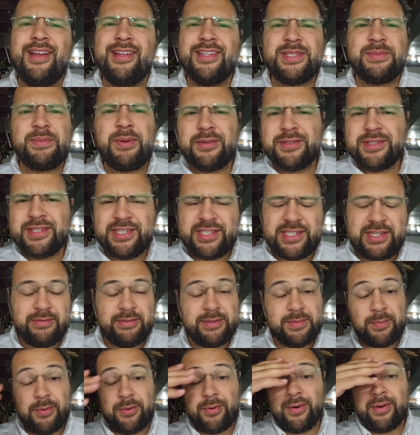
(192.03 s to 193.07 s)
Supposedly she
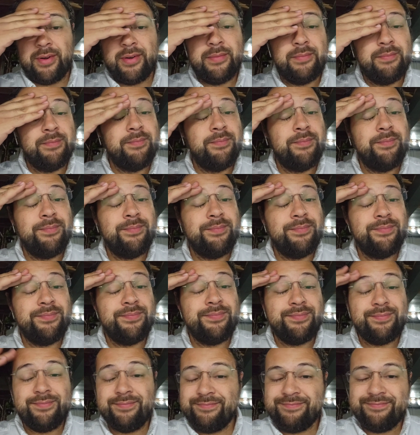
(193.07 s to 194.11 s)
was born
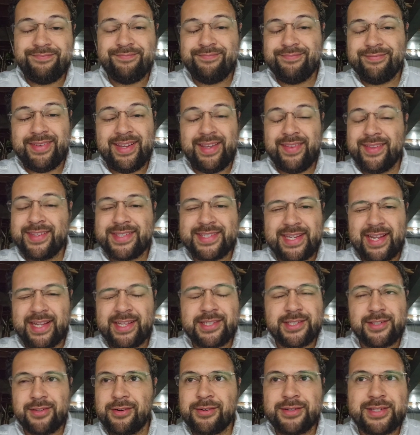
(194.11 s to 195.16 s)
in the
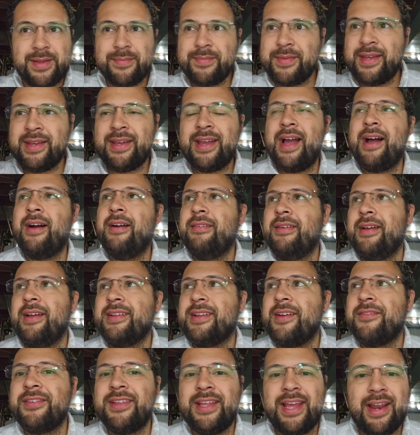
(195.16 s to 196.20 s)
States or something,
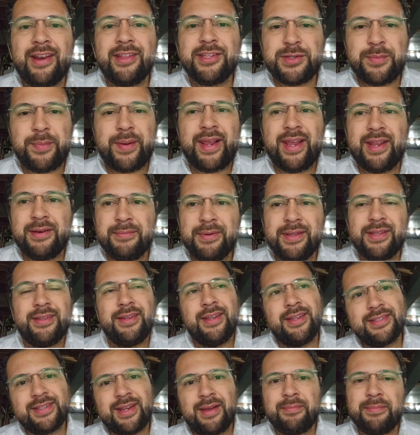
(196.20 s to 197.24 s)
definitely out of Japan, but
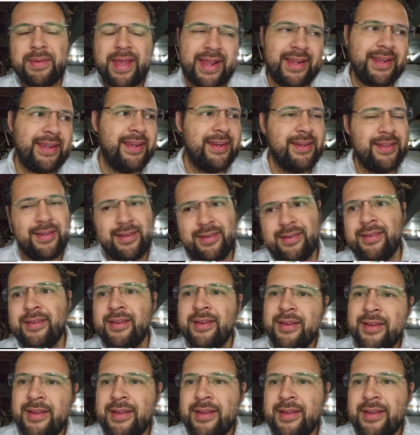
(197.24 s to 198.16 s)
has come back in, and